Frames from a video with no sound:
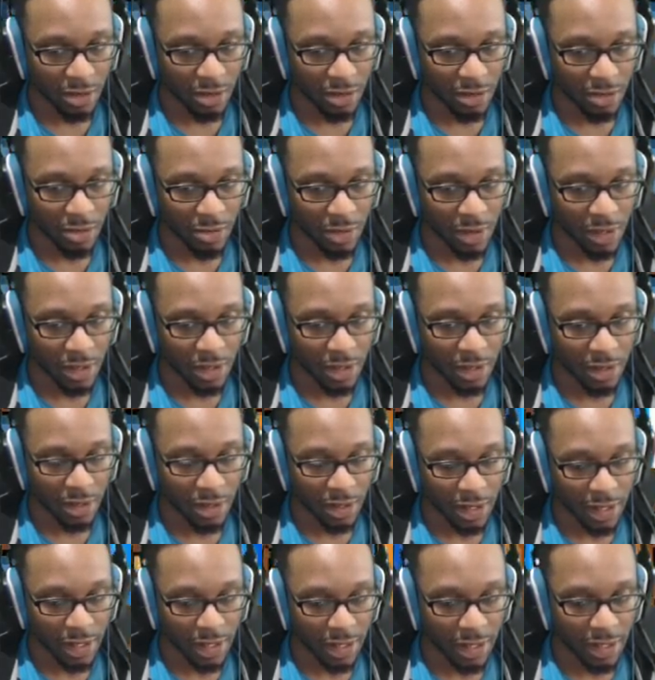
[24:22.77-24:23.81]
Greg.
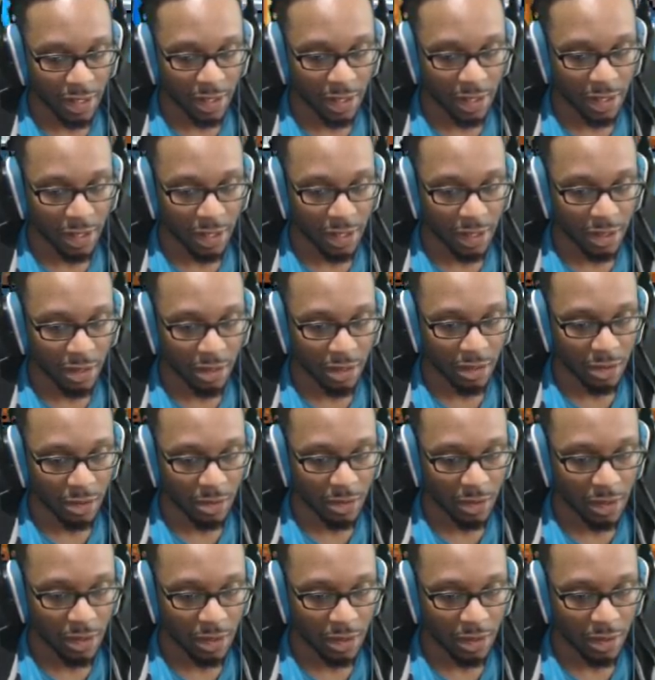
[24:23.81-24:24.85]
I hate
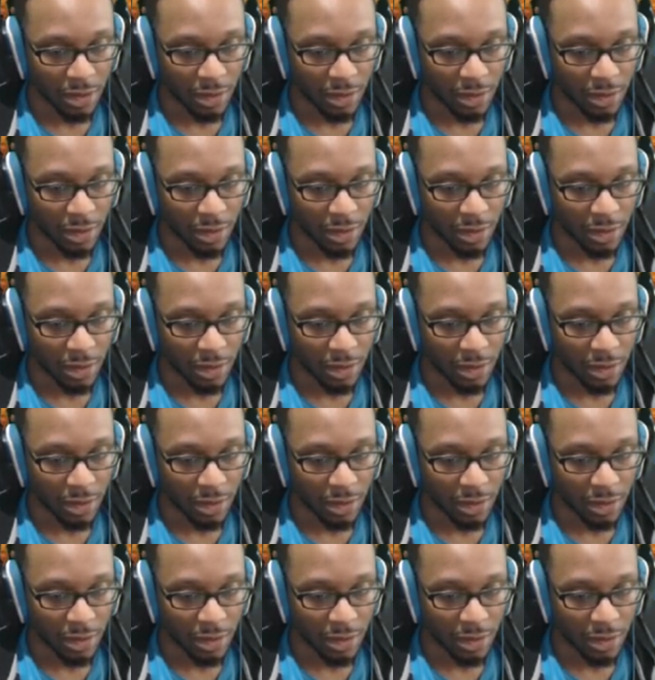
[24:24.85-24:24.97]
Greg.